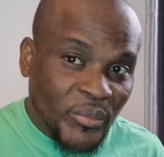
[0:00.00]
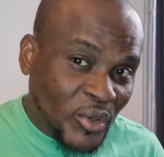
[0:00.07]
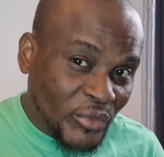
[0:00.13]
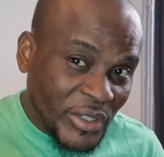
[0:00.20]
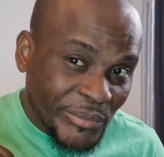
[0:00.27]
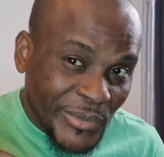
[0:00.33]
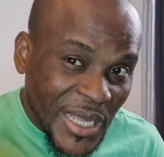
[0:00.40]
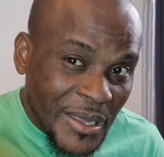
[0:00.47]

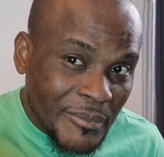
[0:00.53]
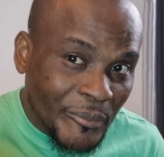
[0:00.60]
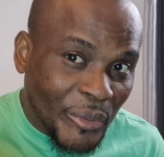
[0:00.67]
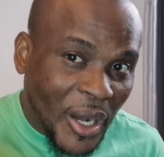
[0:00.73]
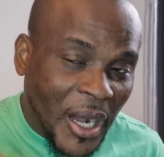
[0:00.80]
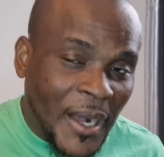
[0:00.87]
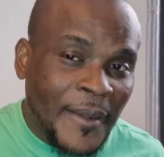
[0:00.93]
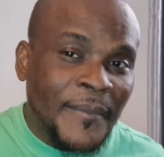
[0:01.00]
But
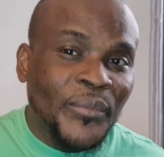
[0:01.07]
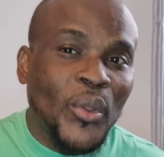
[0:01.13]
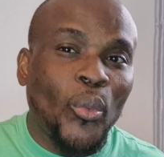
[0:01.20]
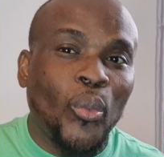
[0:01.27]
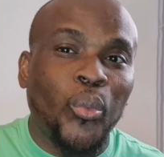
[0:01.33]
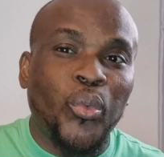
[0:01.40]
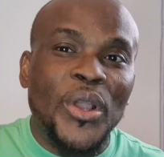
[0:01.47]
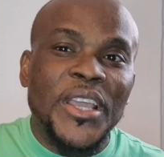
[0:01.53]
remember,
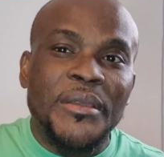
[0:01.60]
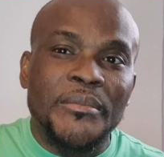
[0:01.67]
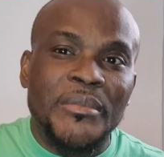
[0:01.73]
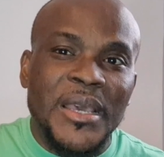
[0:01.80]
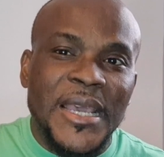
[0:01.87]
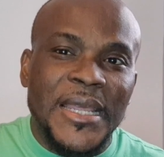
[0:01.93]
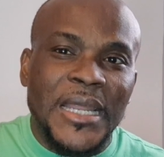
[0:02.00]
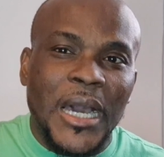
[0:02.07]

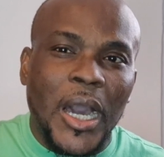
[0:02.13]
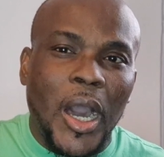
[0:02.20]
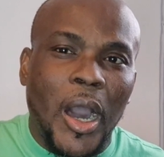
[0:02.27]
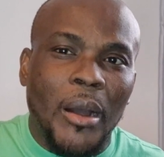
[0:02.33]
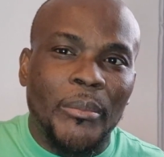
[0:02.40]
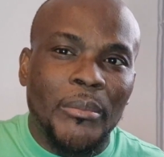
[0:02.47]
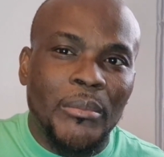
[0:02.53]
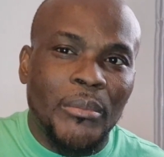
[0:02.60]
women
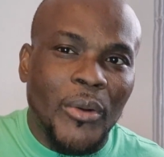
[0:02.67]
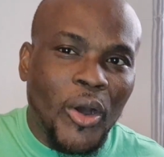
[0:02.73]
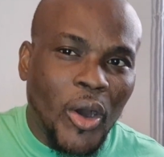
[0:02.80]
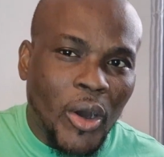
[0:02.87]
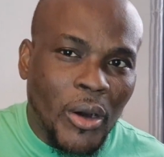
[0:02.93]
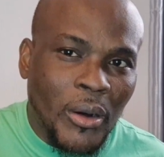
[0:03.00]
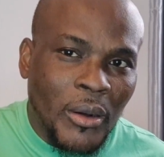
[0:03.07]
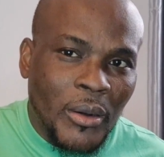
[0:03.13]
are
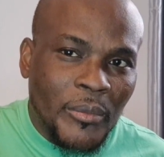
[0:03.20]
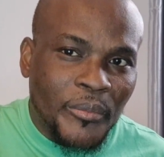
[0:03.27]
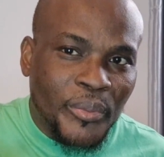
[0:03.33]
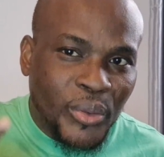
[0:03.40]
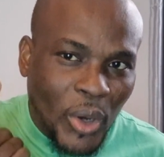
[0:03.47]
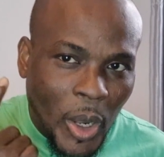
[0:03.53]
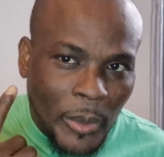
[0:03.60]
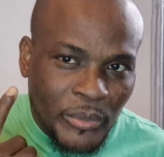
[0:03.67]
more
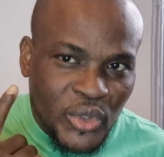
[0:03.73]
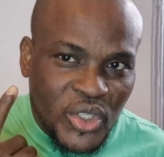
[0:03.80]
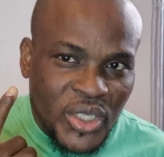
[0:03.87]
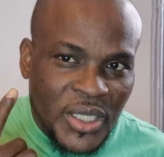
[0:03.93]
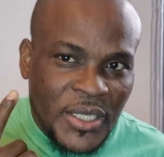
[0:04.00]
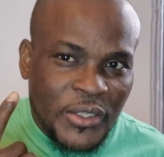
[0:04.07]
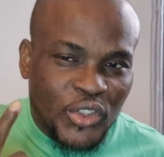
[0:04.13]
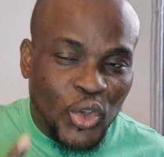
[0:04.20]

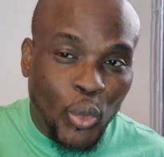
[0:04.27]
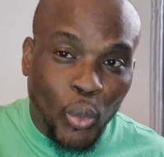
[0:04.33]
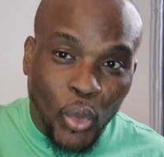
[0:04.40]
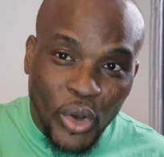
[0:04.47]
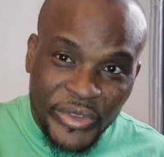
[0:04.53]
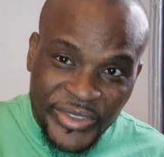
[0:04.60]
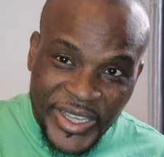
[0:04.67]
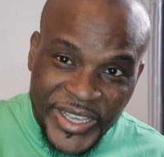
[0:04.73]
prompt to
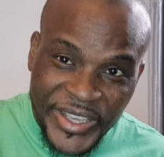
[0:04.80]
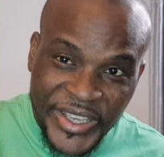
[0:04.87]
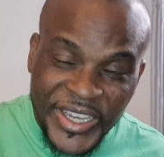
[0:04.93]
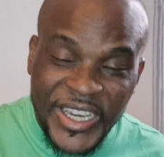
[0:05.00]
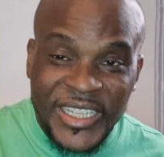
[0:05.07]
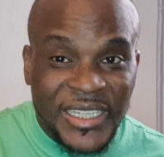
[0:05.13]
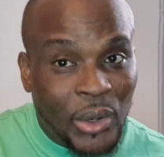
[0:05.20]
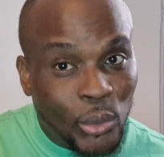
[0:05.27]
what they
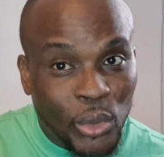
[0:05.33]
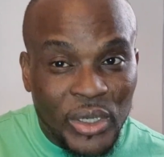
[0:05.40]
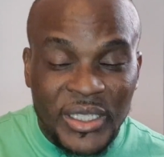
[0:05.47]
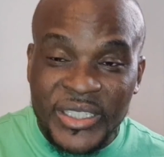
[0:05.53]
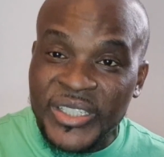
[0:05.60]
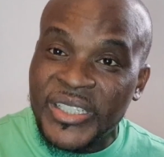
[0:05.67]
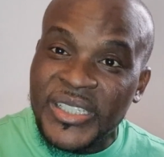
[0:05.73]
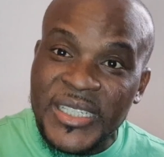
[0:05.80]
hear than what
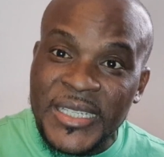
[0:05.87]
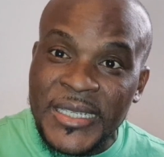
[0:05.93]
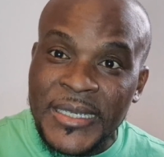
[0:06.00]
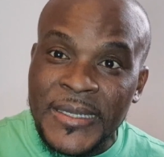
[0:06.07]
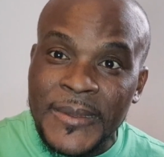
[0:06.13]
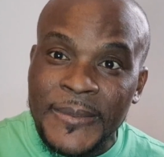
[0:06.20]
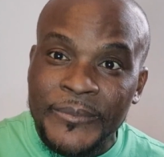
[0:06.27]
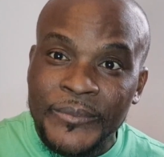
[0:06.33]
they
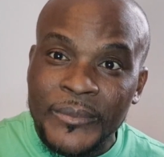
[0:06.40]
see.